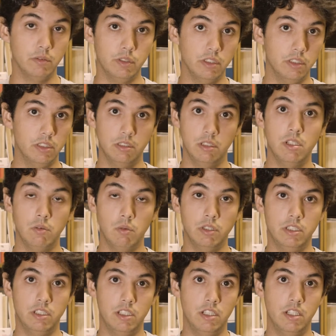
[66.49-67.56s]
which is
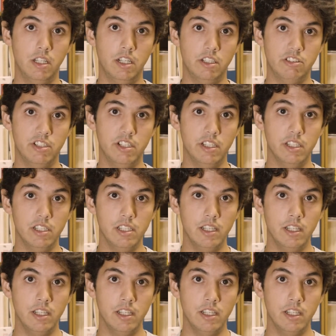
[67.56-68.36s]
quite a large area.